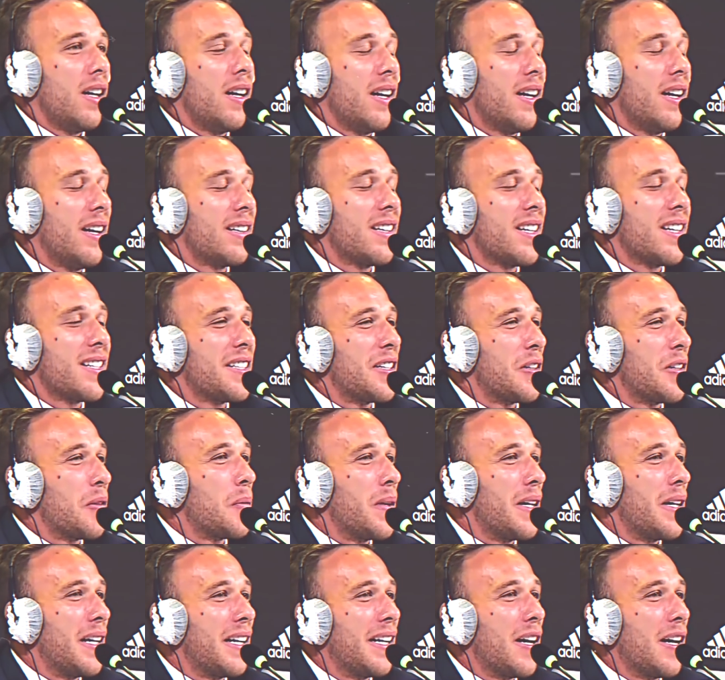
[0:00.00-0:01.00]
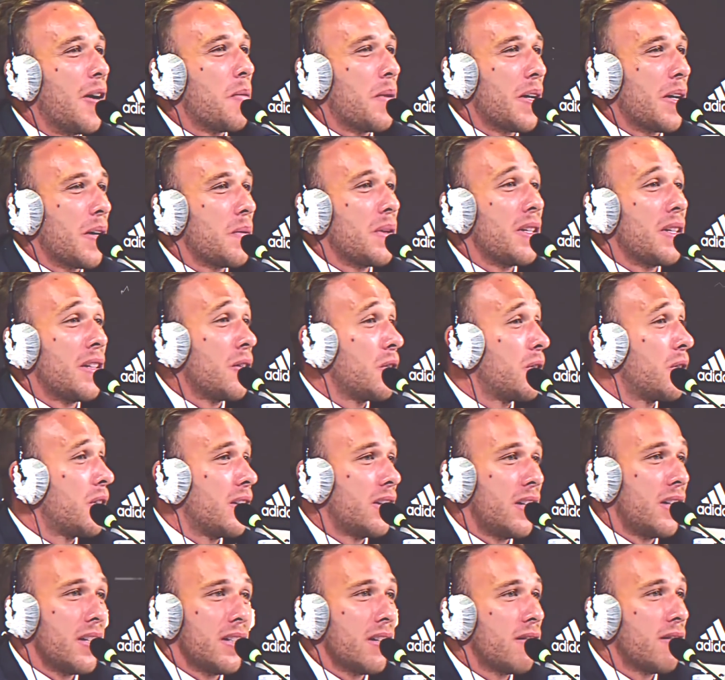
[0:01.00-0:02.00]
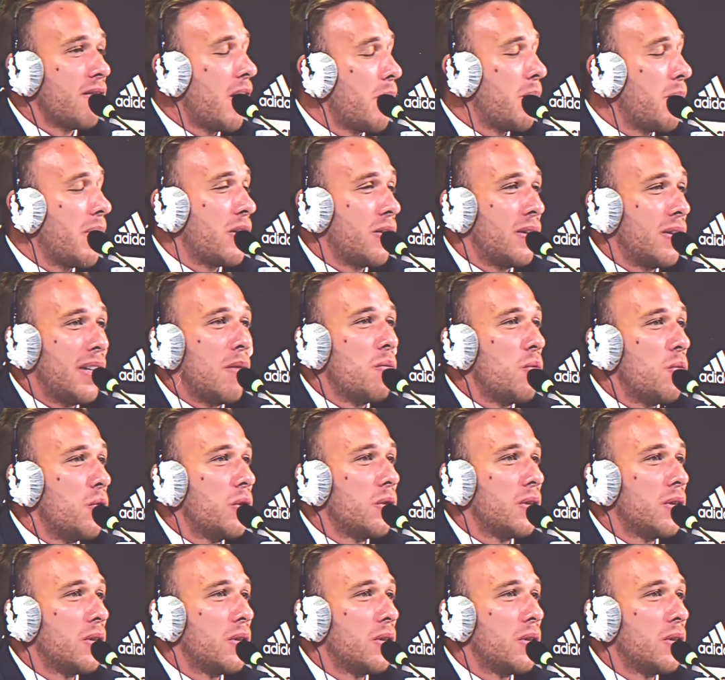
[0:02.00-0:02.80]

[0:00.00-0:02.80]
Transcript: Well, yeah, I think Melo, again, it's another quite public